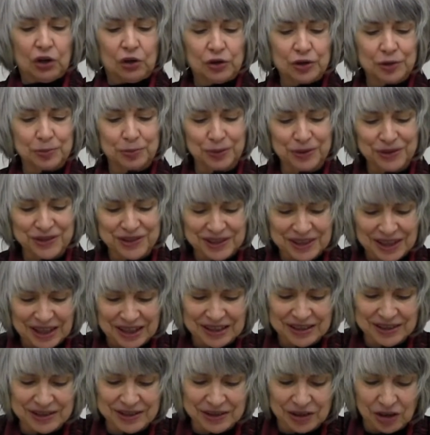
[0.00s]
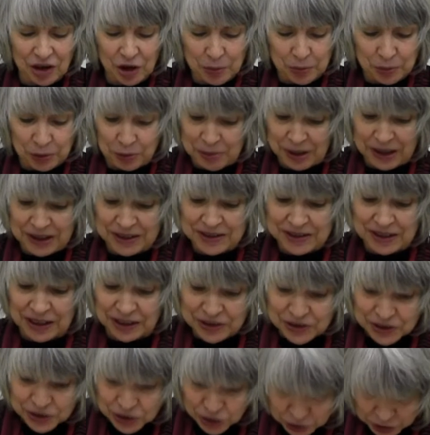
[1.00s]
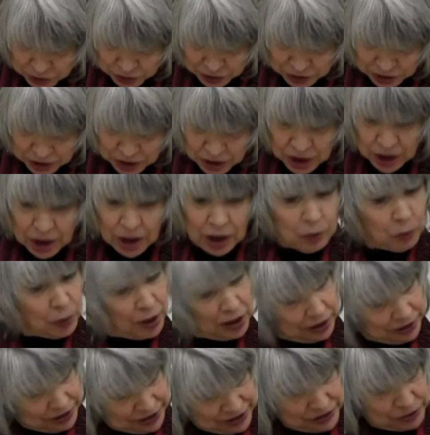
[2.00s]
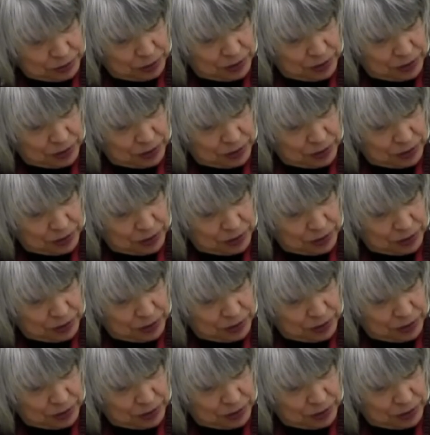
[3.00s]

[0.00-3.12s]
whose precise scope remains uncertain, while its